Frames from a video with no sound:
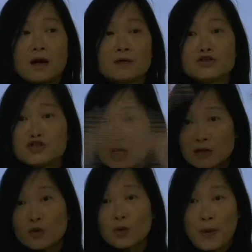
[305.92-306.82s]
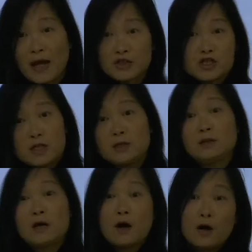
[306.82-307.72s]
the general picture
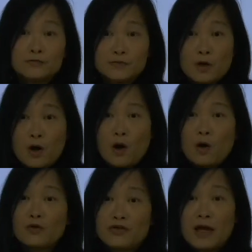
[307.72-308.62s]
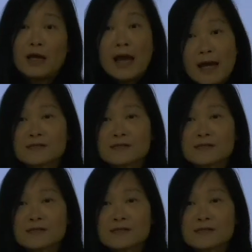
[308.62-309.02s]
of the whole thing